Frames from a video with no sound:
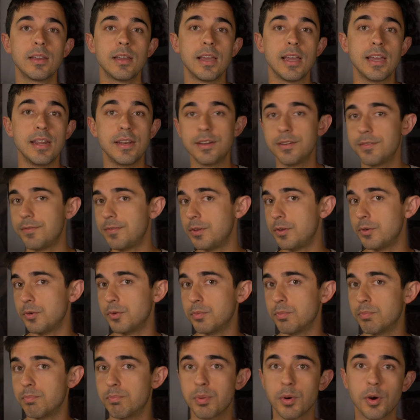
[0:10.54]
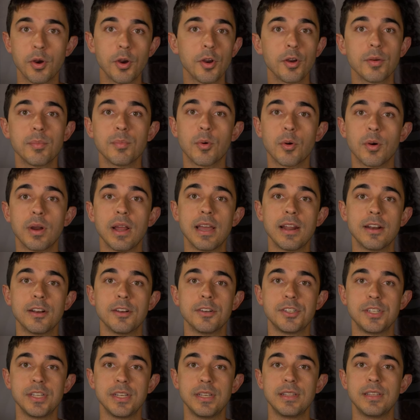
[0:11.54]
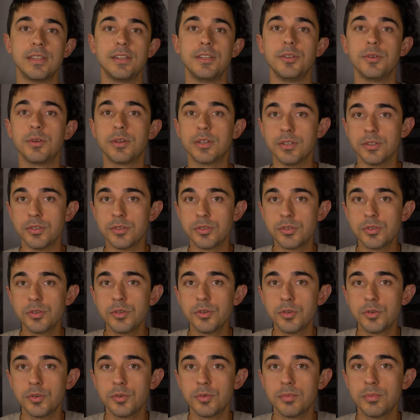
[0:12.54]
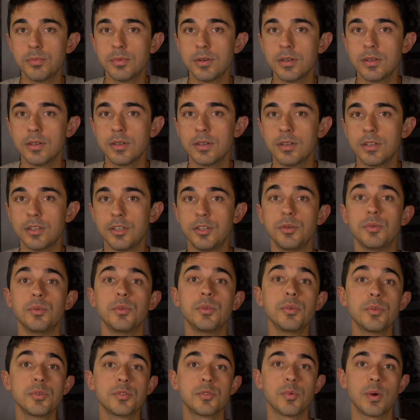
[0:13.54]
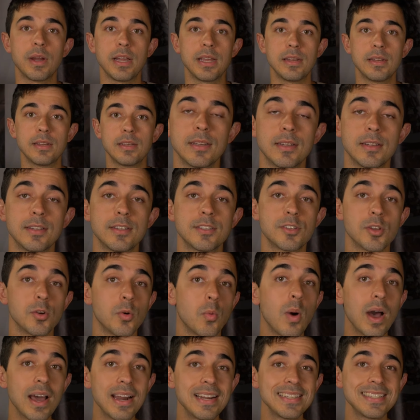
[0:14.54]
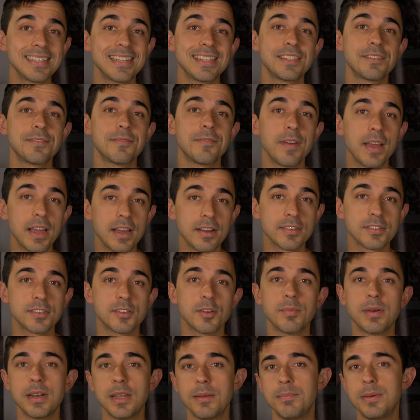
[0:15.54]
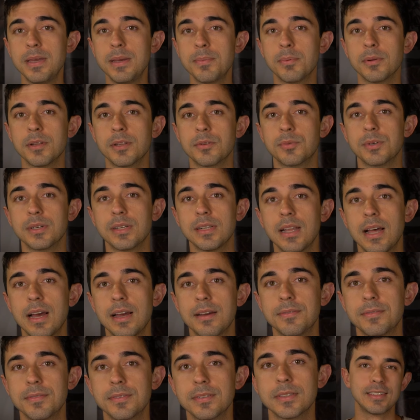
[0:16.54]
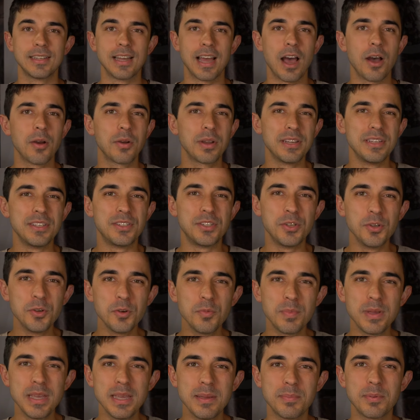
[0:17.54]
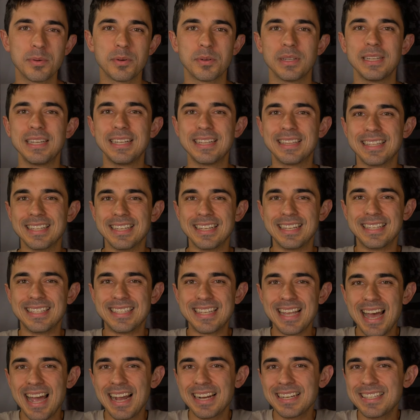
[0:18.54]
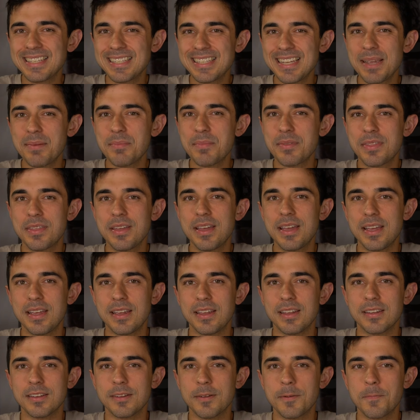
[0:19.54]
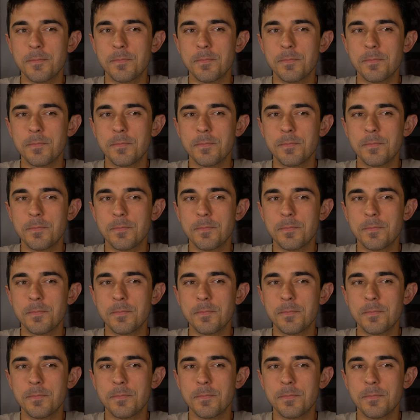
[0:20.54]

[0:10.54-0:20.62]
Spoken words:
And if you burn more energy than you consume, you lose weight. So why does this fail so many people in real life? How can two people eat the exact same thing